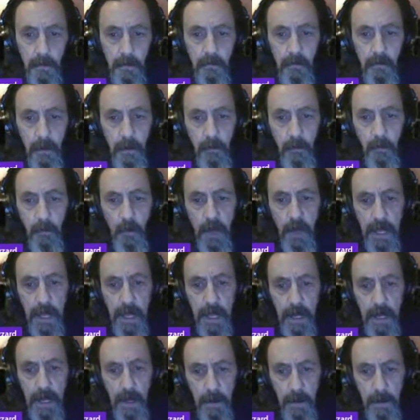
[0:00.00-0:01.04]
From
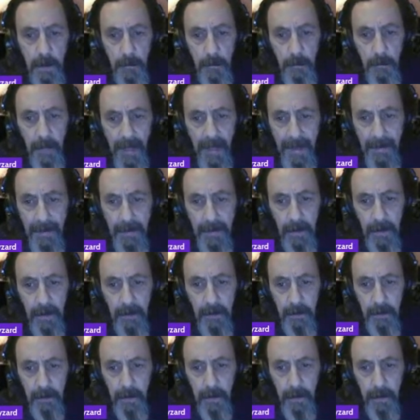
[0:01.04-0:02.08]
re, back
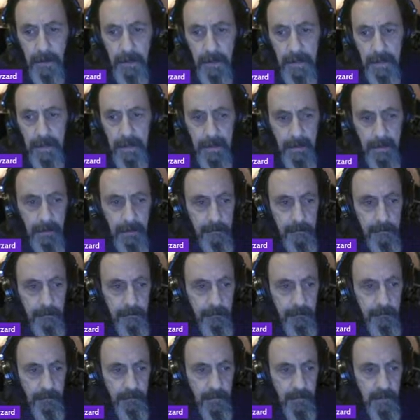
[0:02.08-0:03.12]
and again.
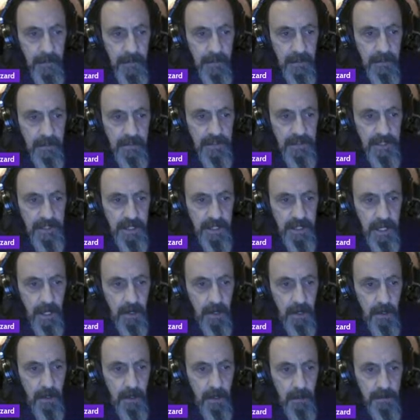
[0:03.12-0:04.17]

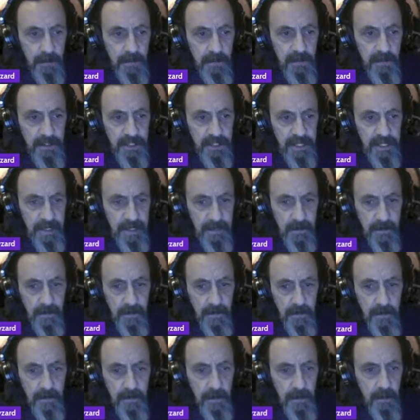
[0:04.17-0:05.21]
Sedir, to sit.
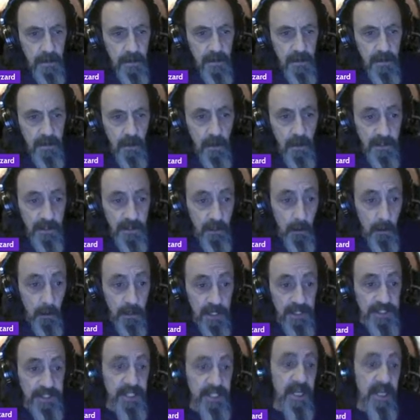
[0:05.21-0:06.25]
So
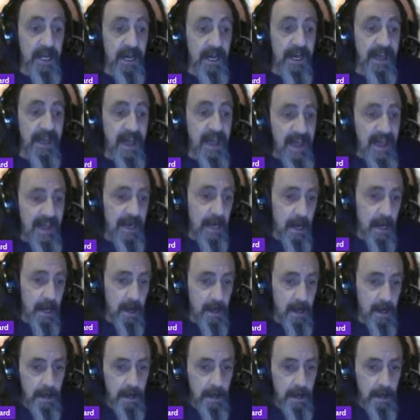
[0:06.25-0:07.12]
to sit again.